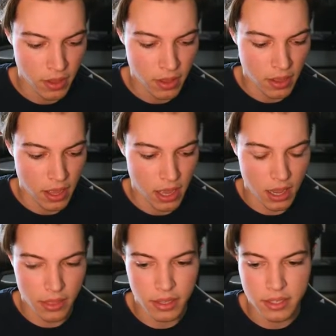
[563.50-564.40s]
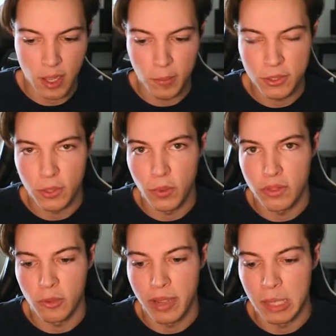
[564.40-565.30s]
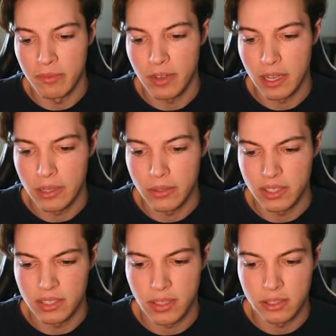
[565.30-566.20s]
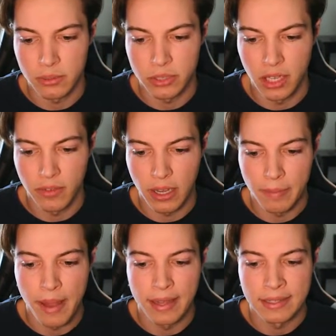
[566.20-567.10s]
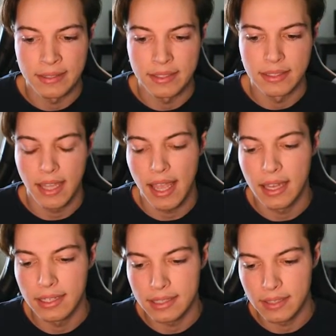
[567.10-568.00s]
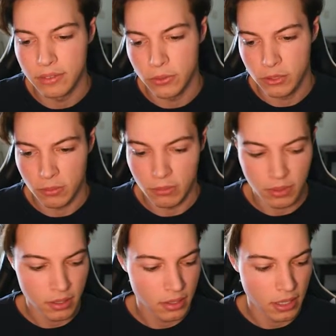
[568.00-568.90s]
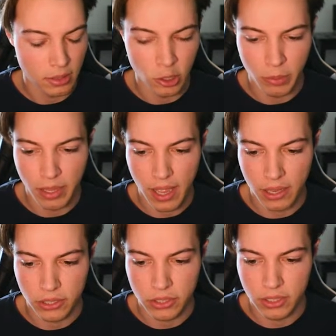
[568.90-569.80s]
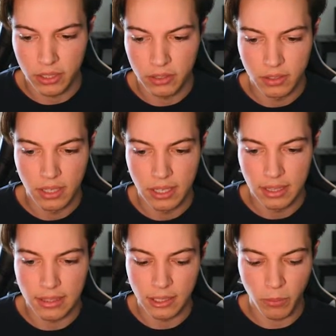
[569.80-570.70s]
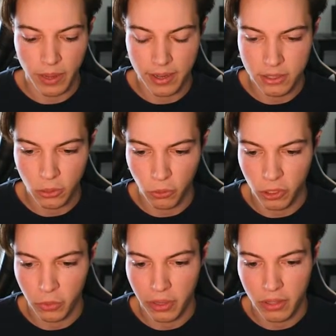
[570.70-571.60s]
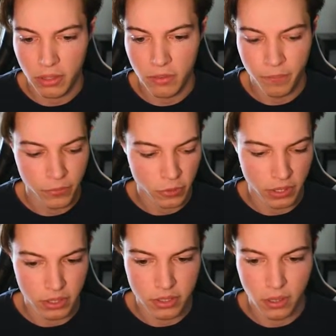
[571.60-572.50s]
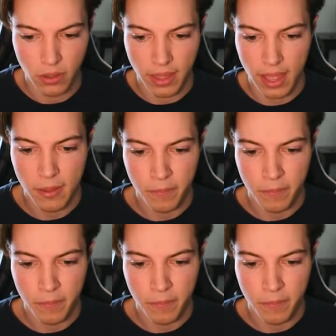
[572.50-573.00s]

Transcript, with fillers: Uh, this helps you with your PAM files. It does some stuff automatically and gives you some a little bit extra leeway to work with. So we're going to install that.